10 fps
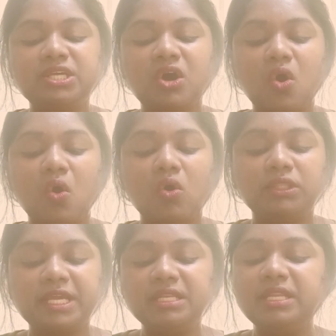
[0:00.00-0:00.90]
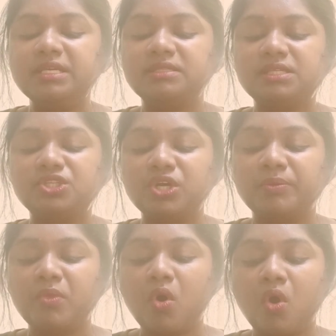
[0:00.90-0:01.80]
the authentic
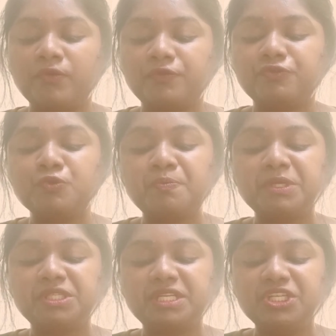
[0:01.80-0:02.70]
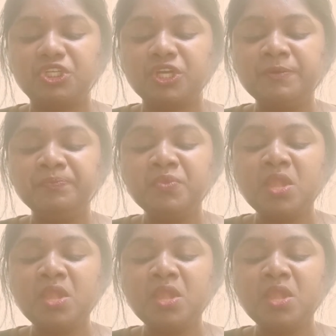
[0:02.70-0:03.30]
system of superstition